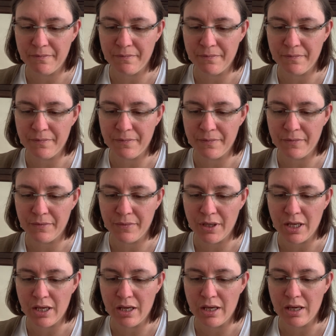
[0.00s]

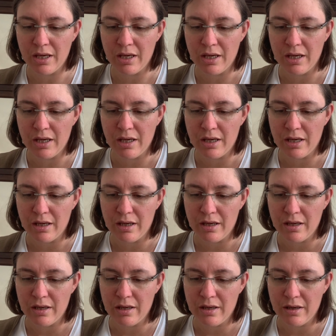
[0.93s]
No one is speaking in this clip.